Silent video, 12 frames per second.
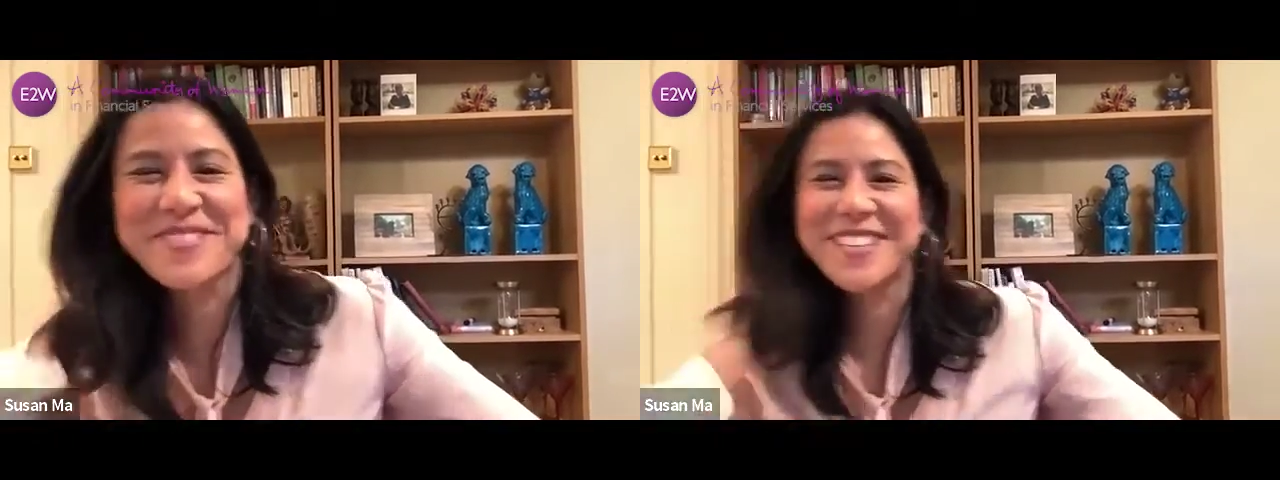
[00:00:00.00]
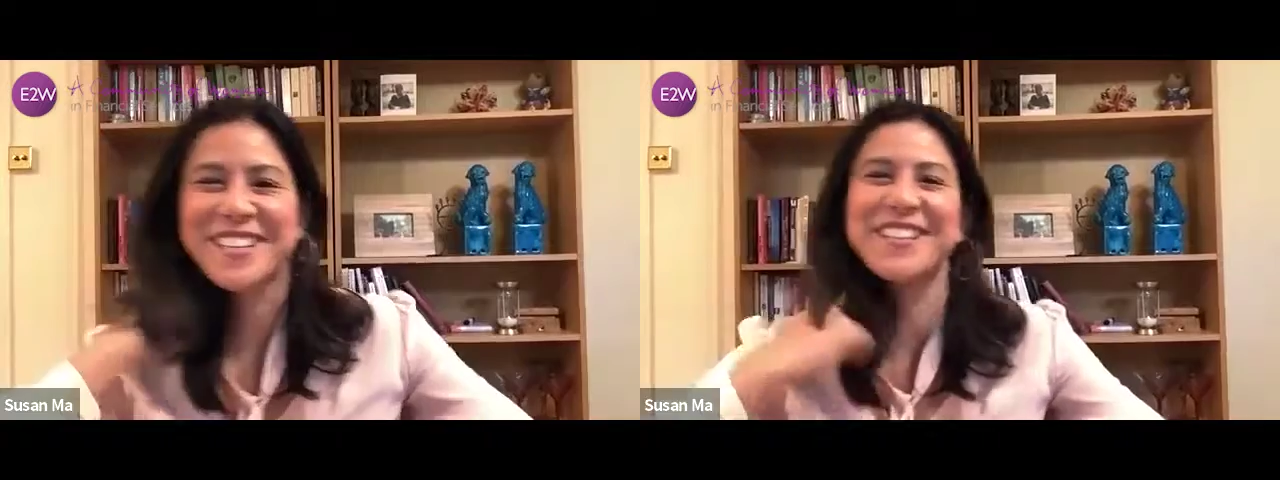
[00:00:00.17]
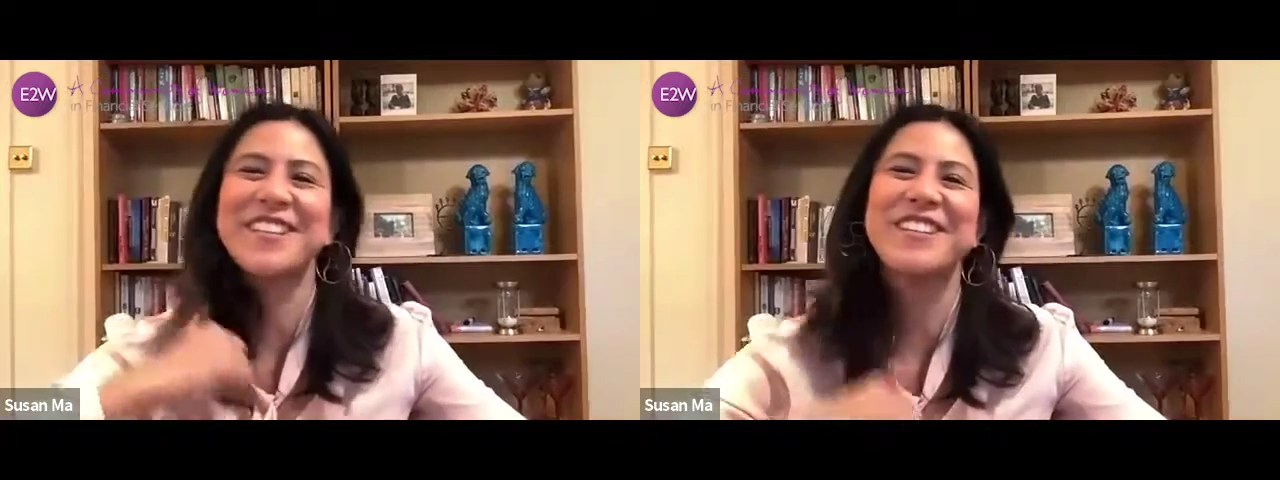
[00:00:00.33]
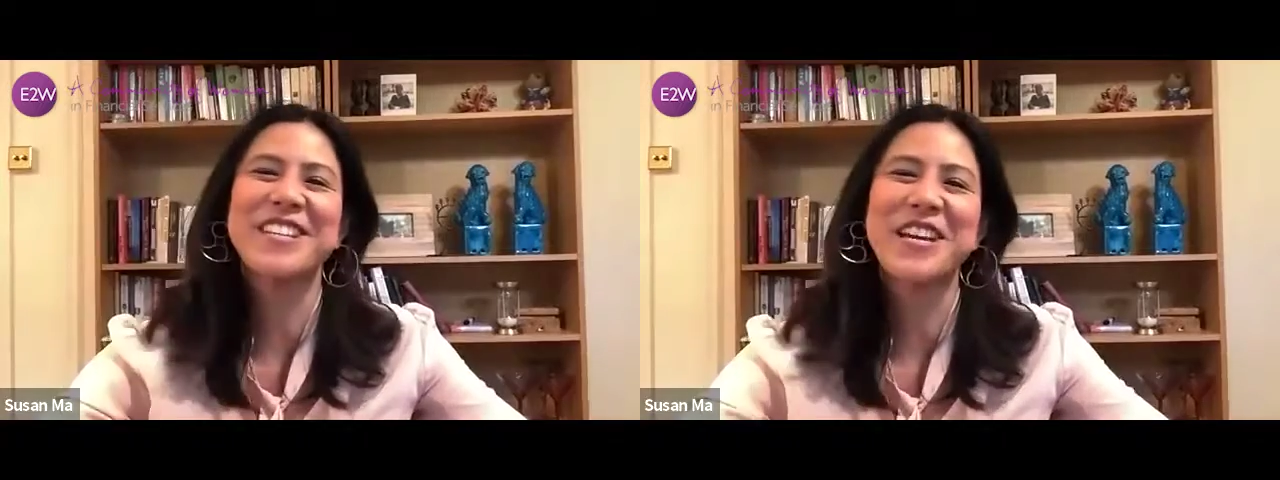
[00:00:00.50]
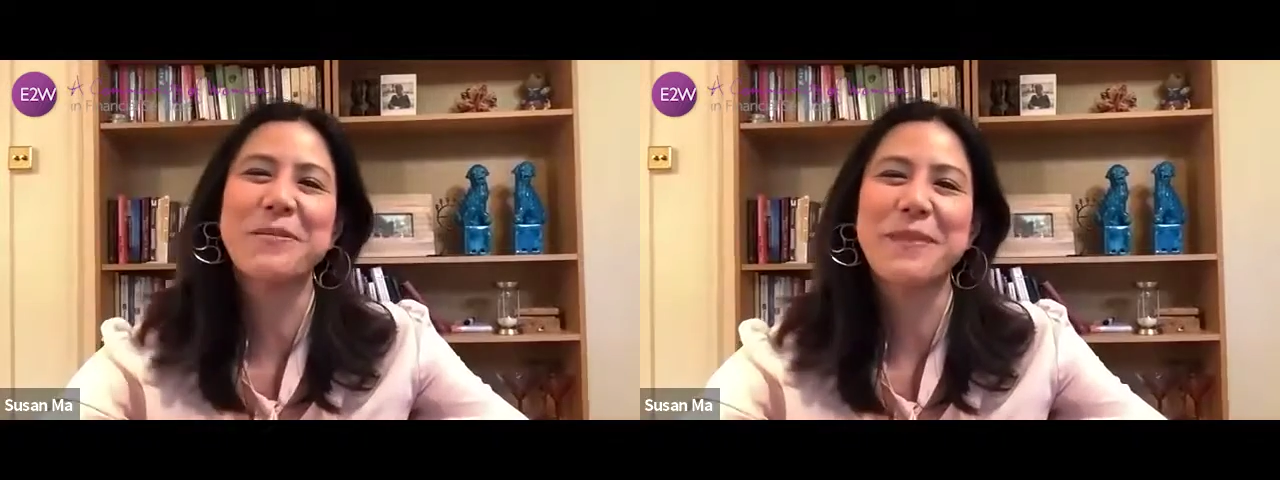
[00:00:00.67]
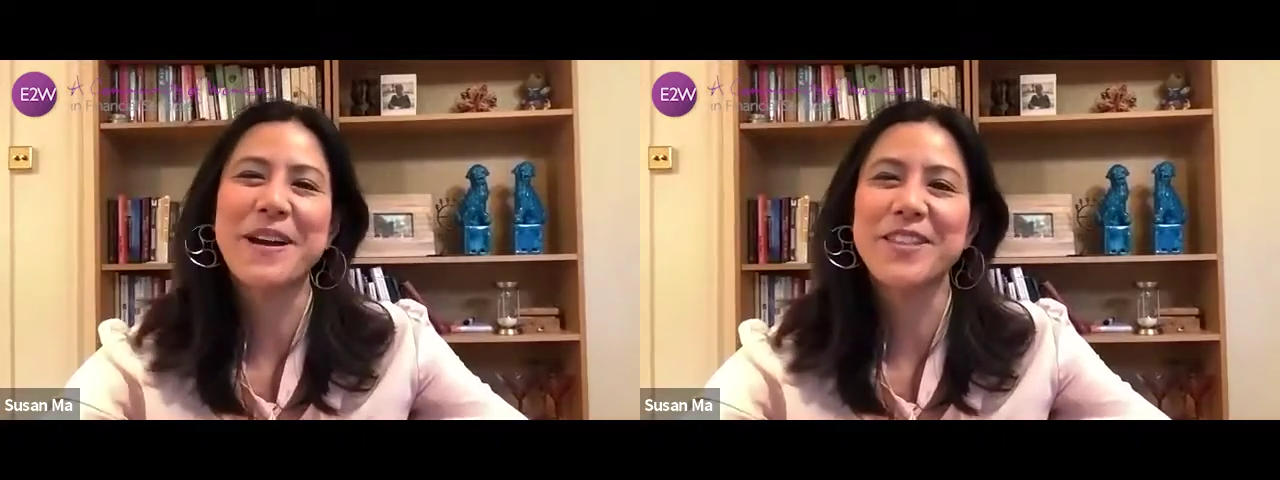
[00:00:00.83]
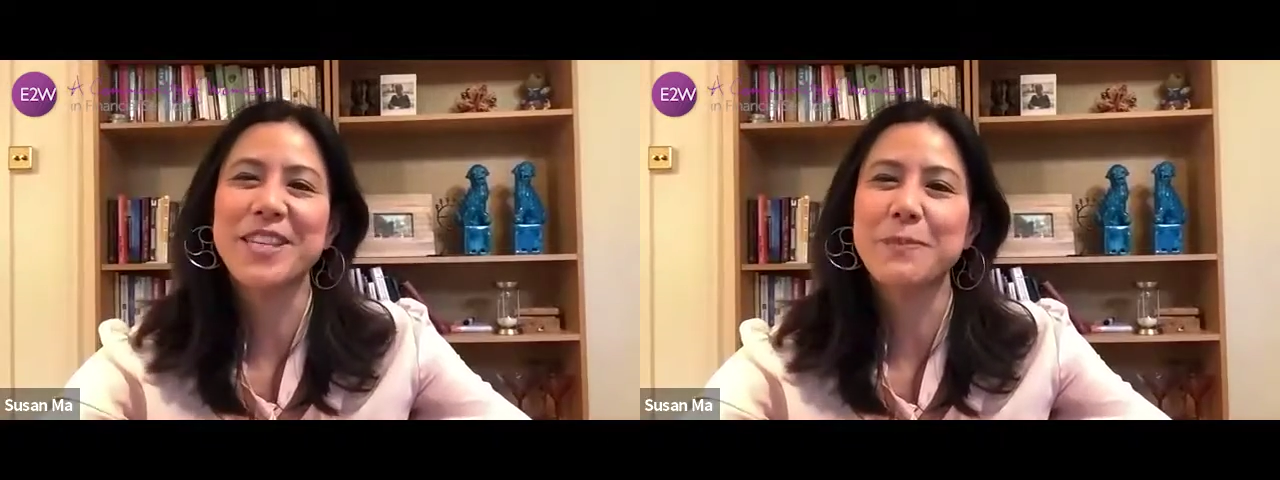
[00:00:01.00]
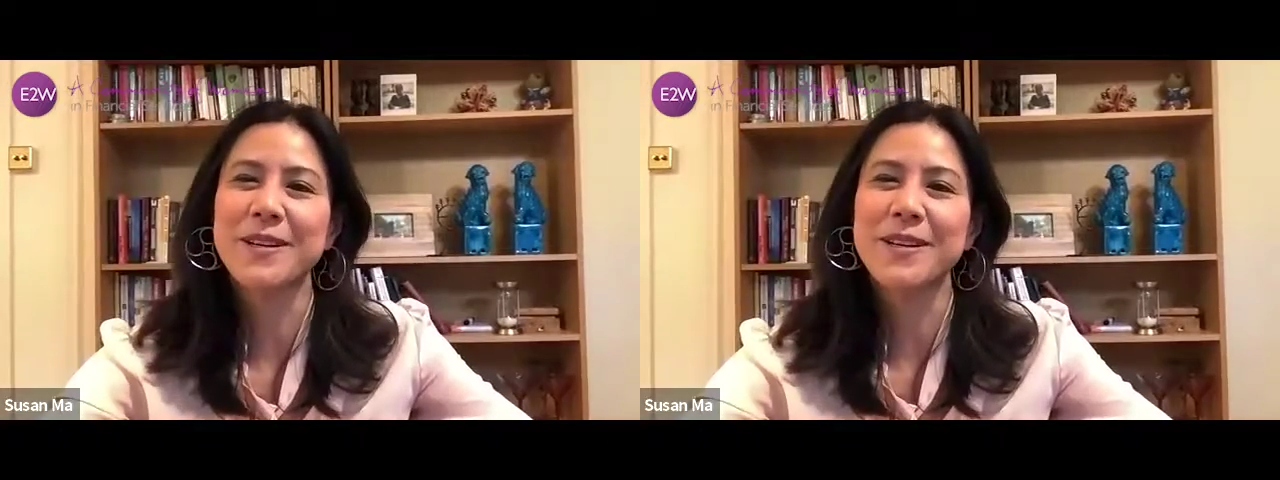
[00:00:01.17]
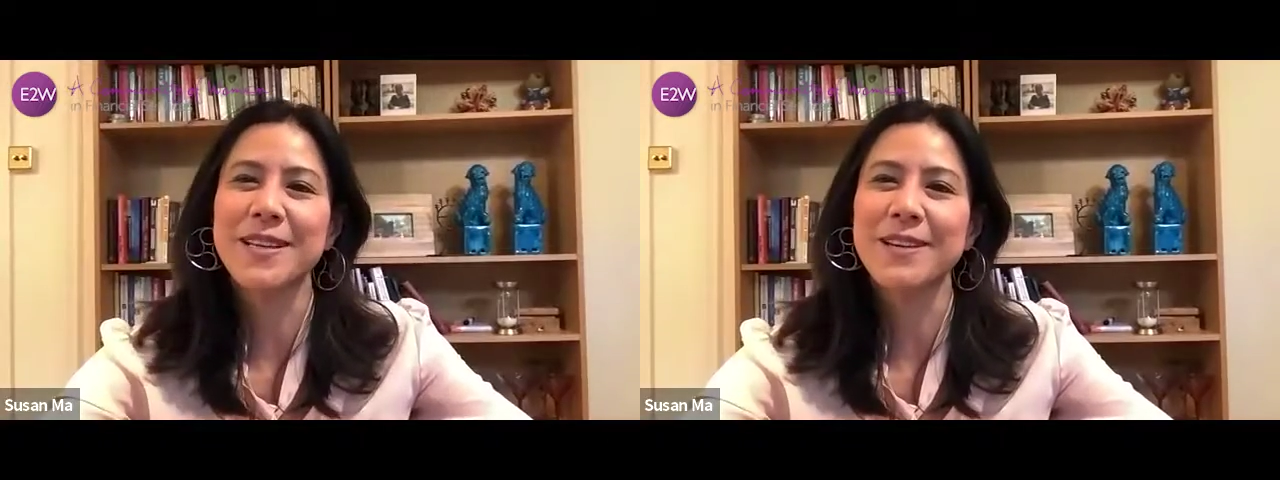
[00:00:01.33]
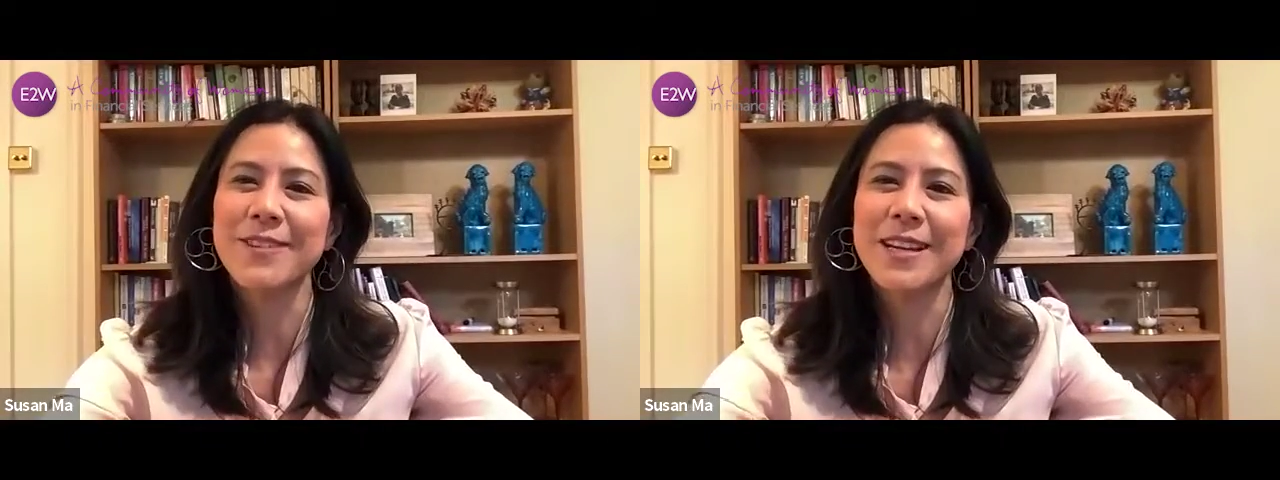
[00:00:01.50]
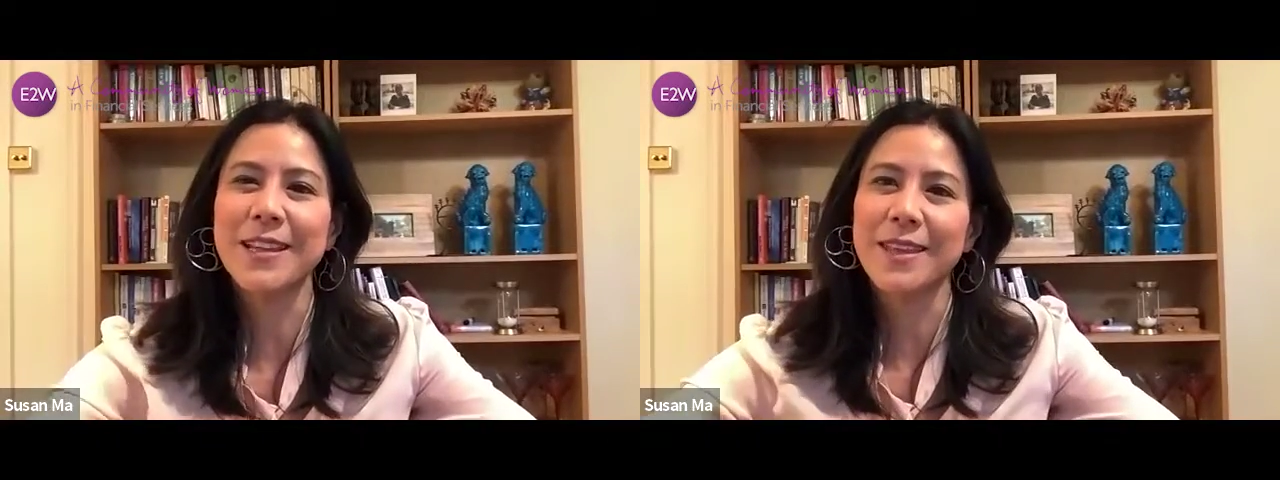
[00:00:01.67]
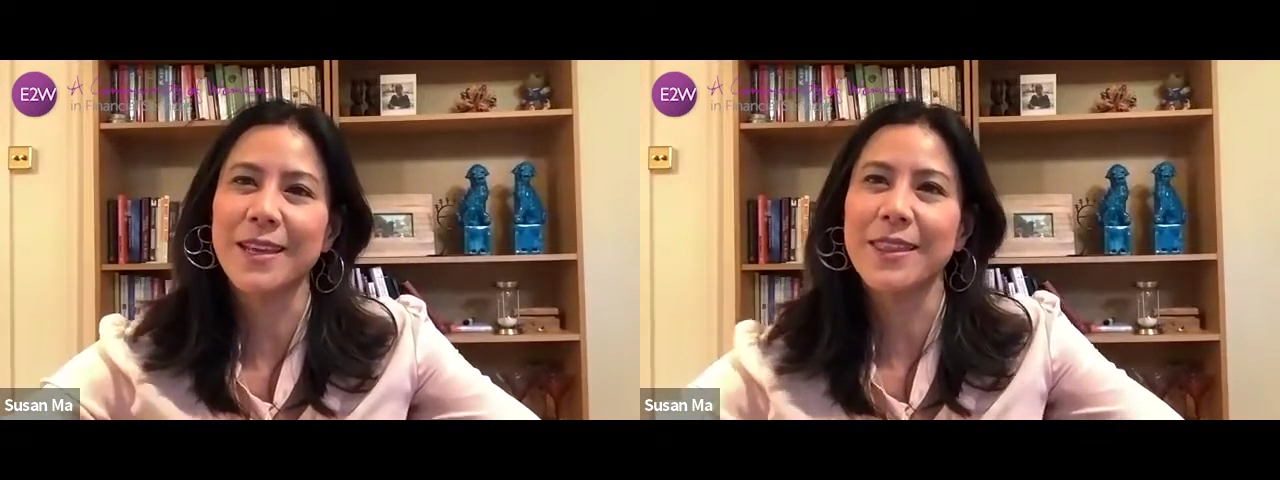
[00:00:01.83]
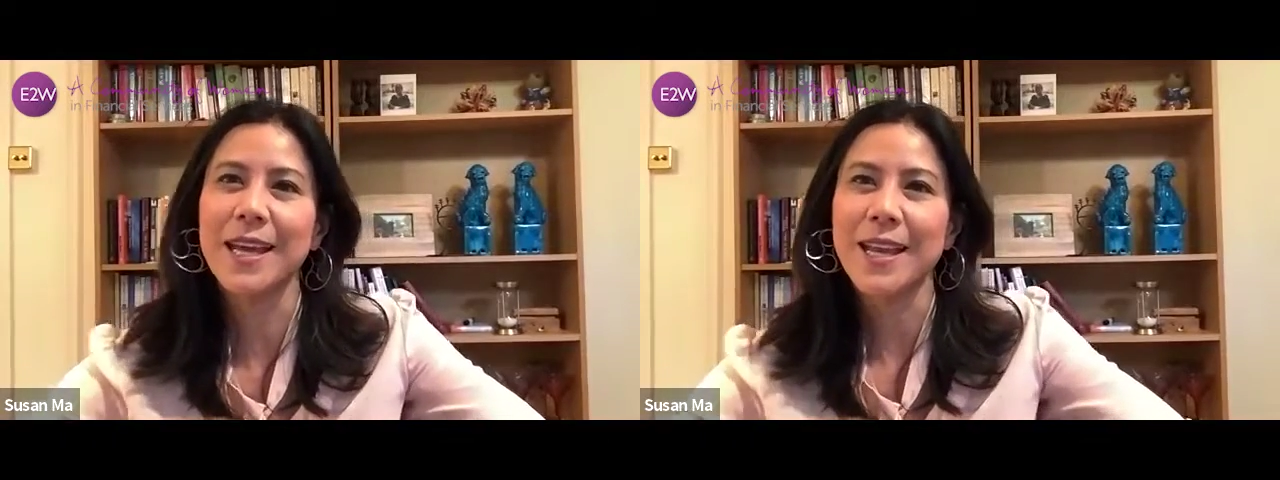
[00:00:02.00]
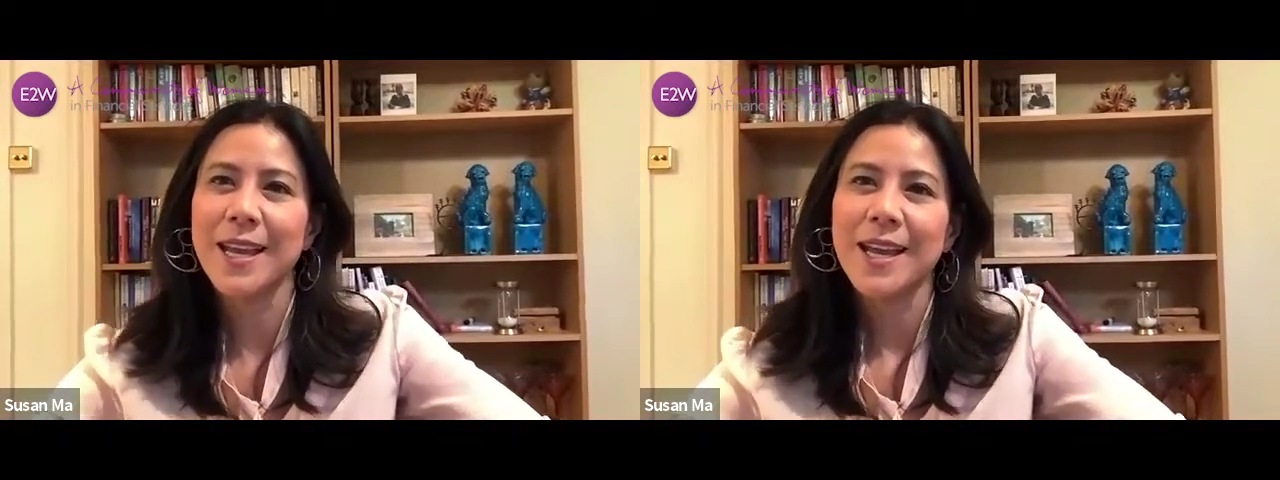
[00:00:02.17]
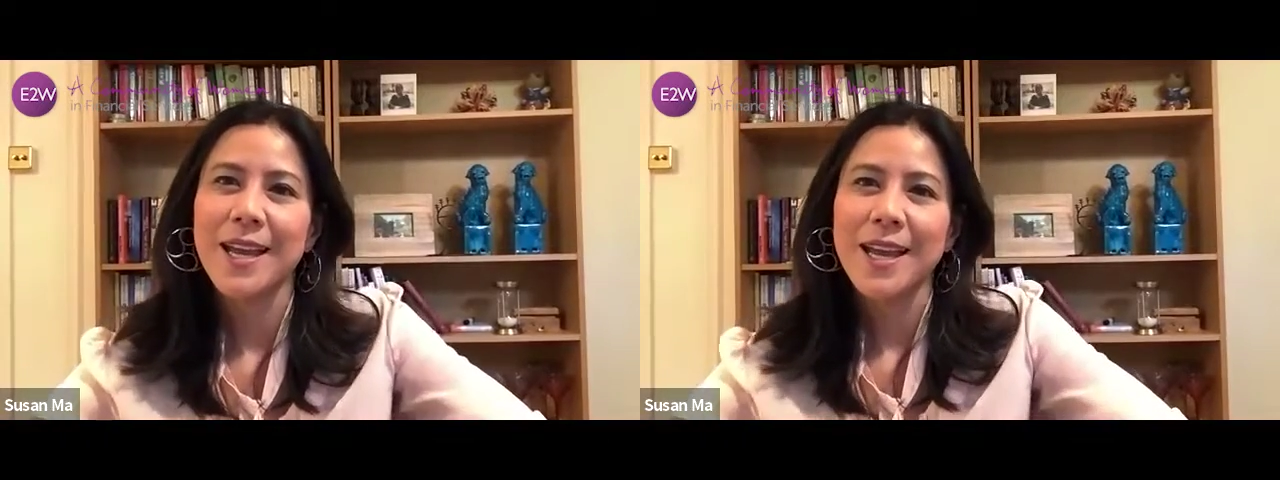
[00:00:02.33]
to share about this because I really think that